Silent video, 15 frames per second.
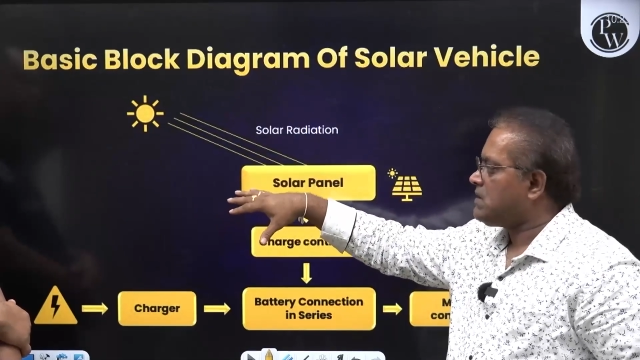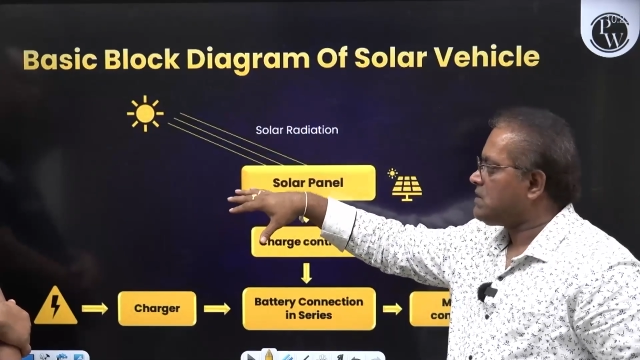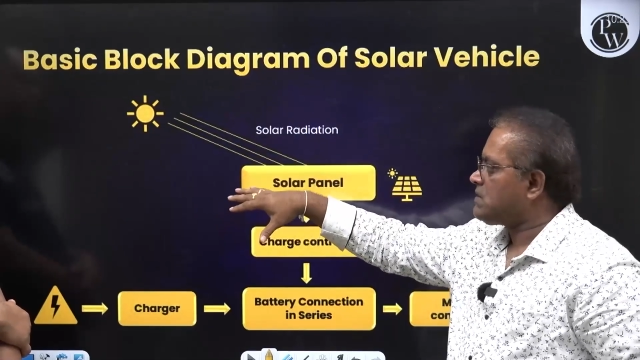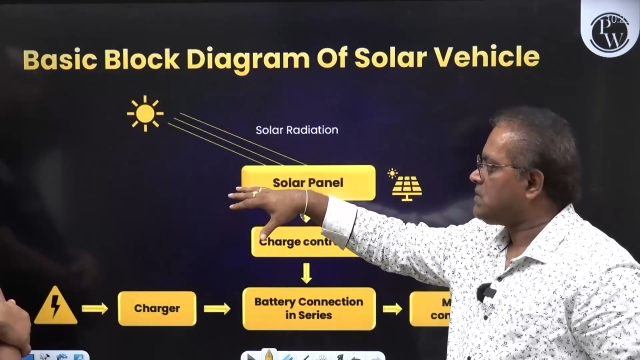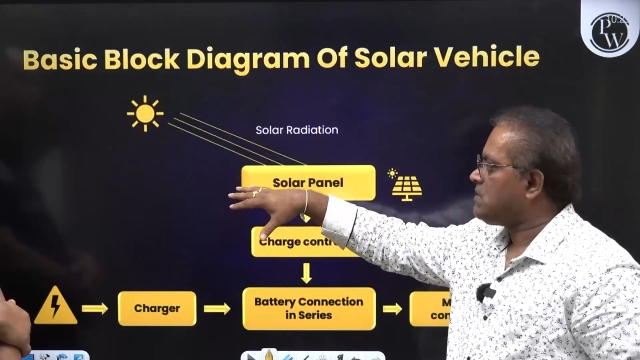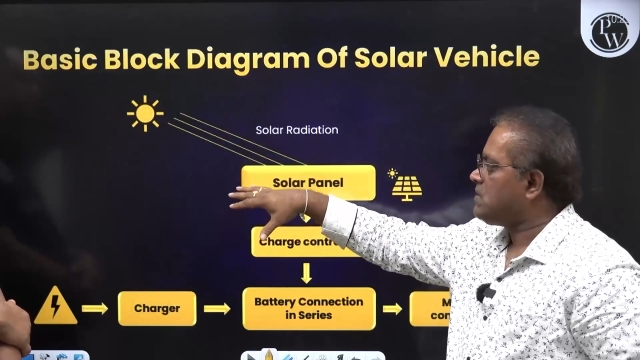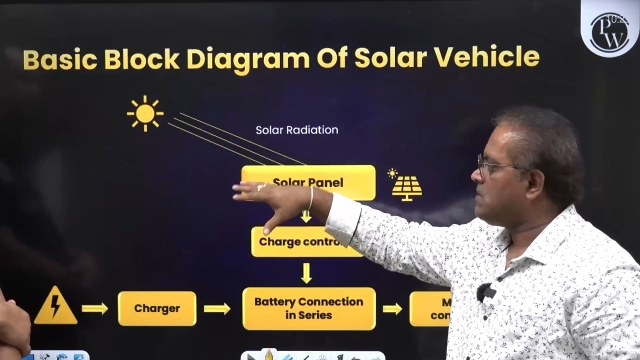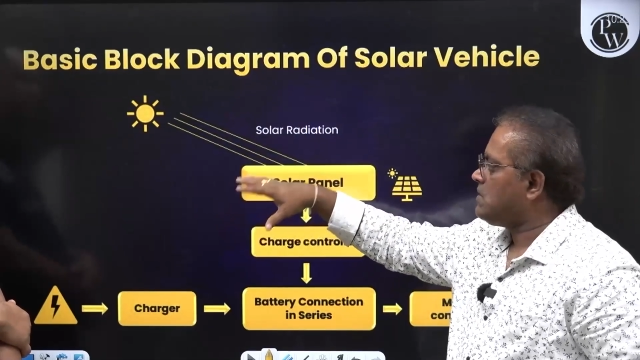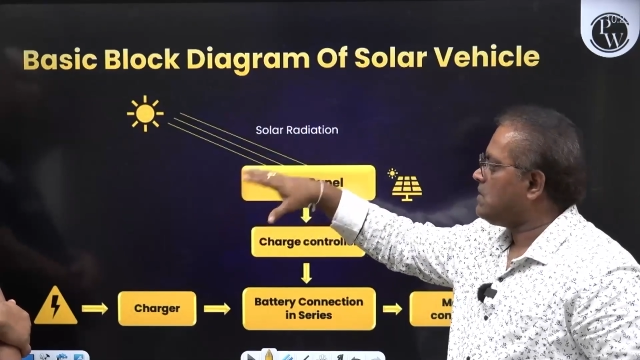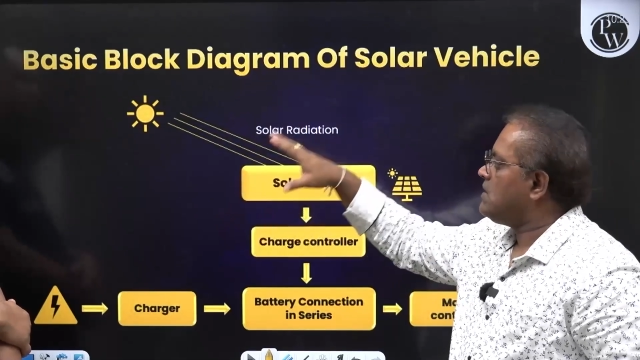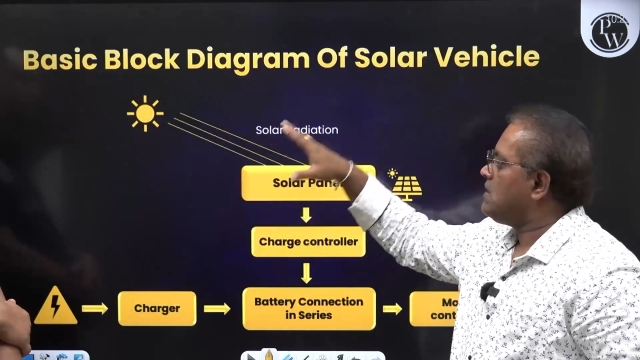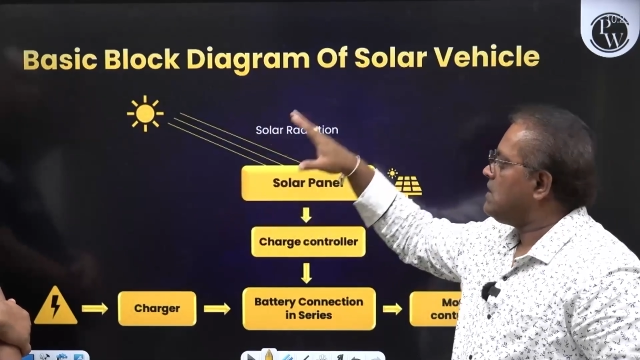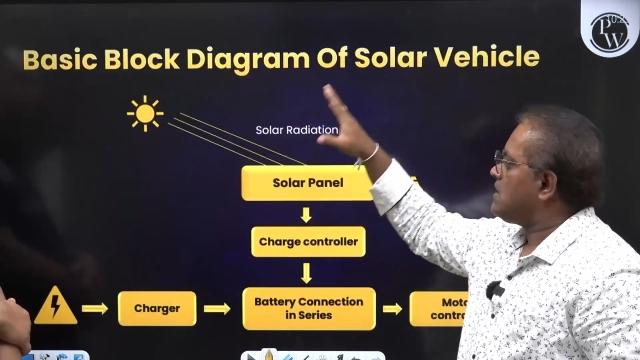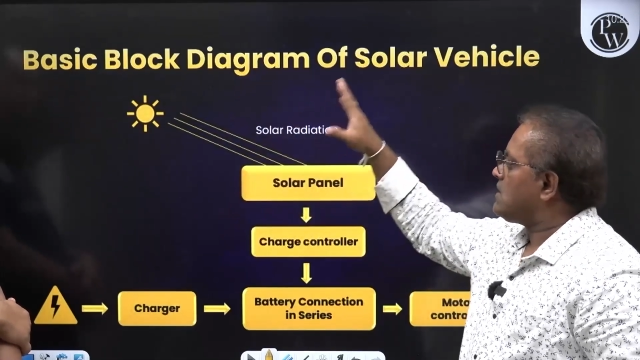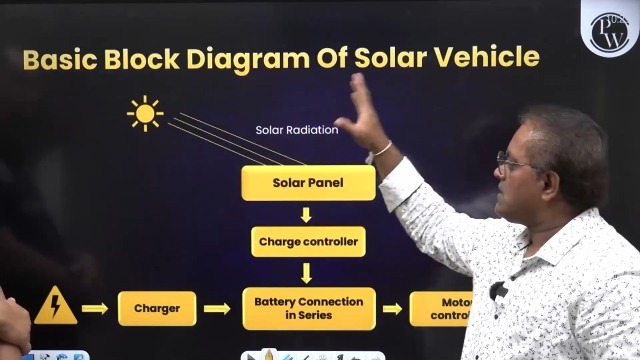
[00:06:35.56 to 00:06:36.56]

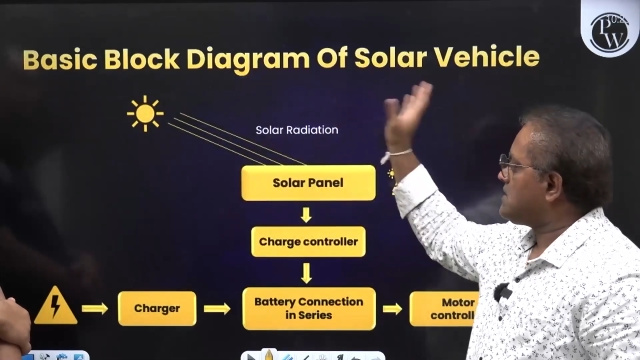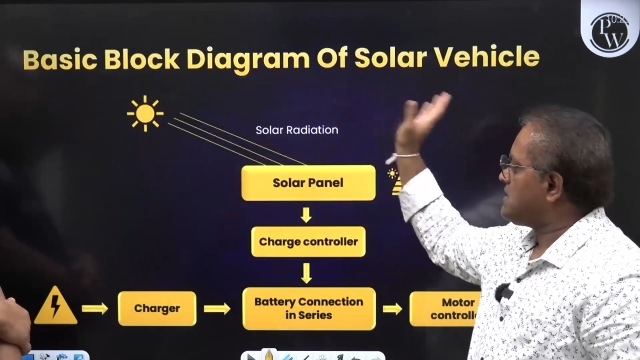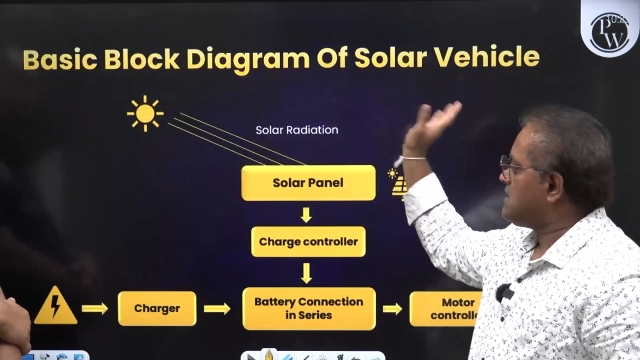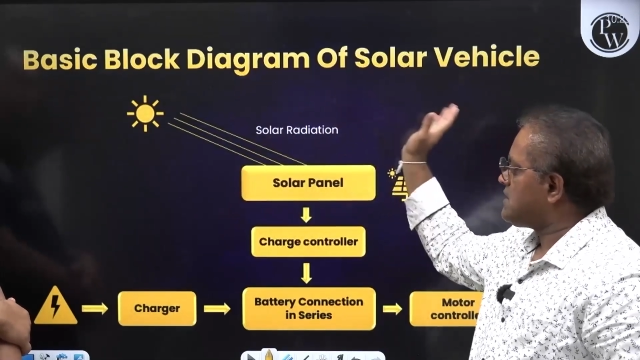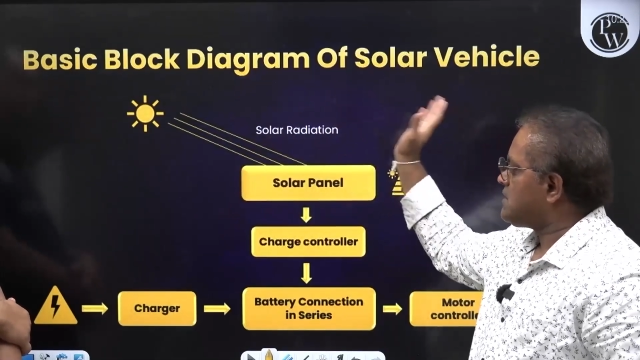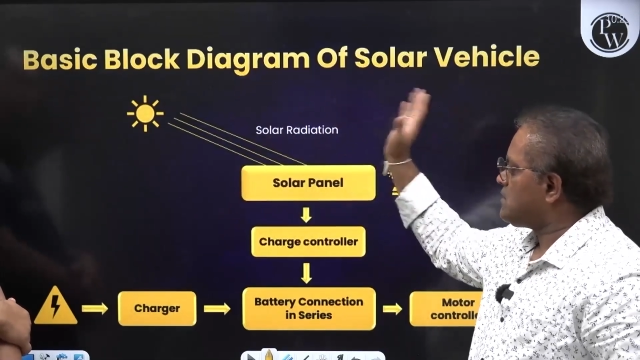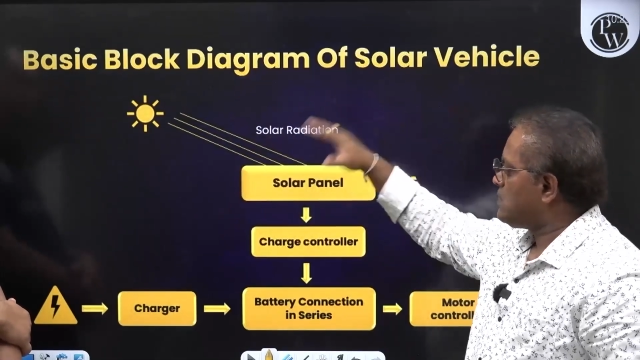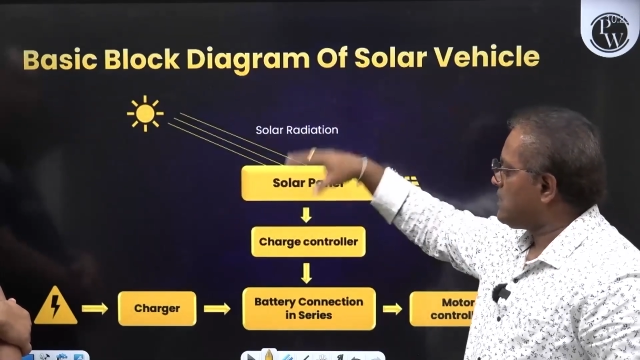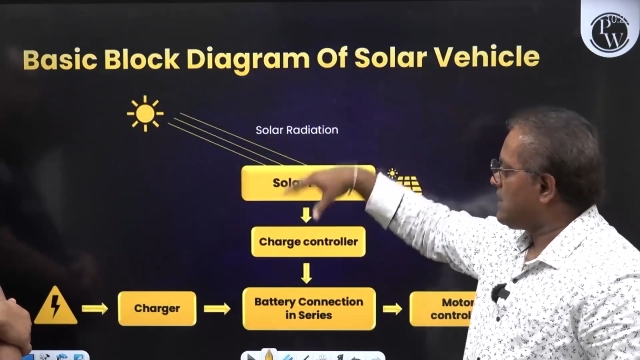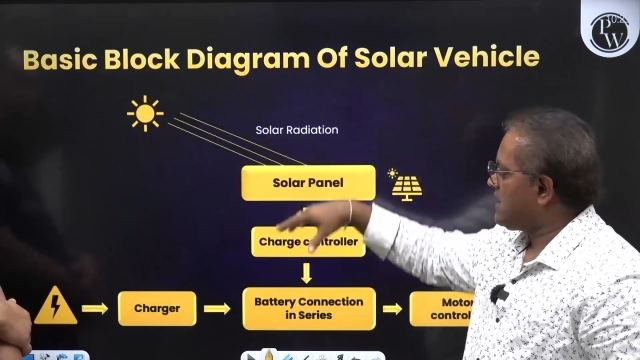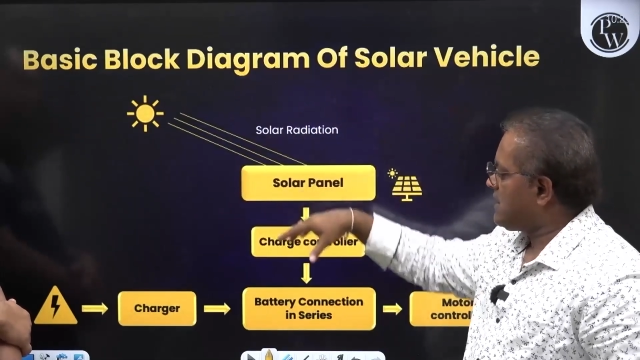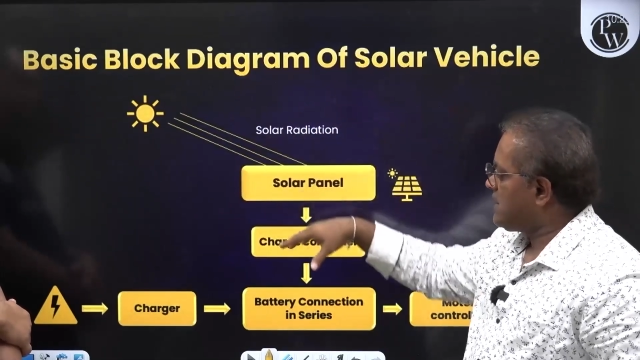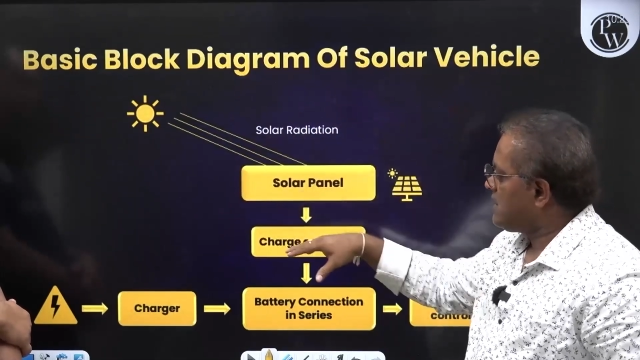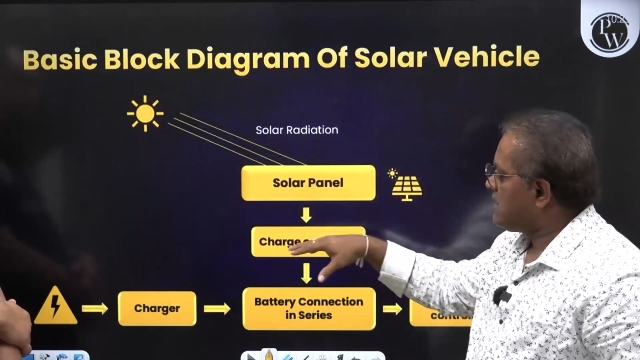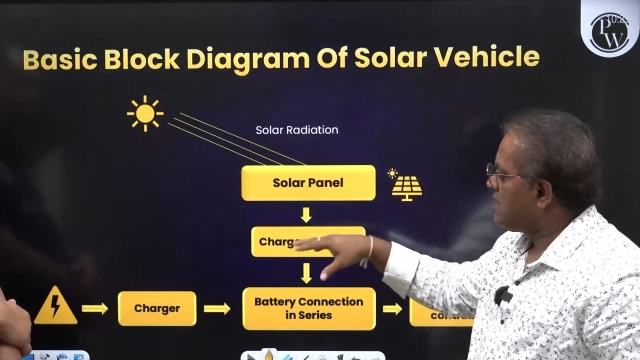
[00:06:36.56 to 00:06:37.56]
So that's the reason
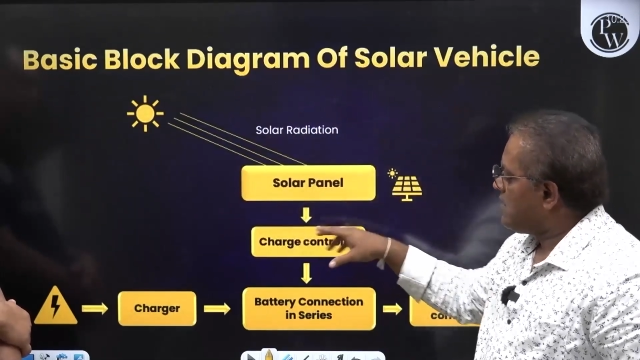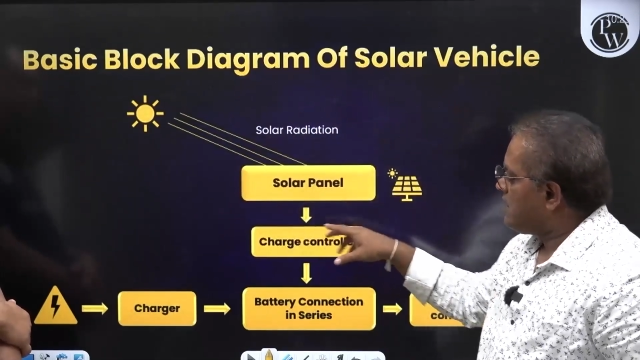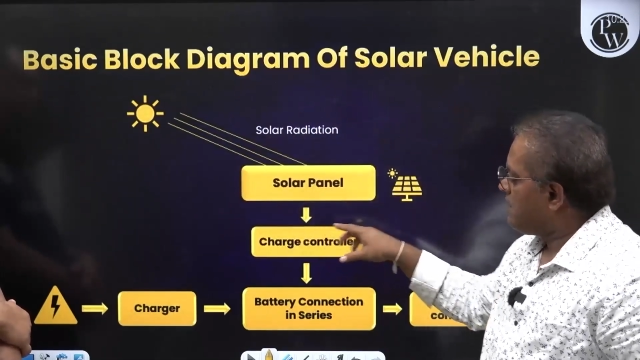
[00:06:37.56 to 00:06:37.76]
why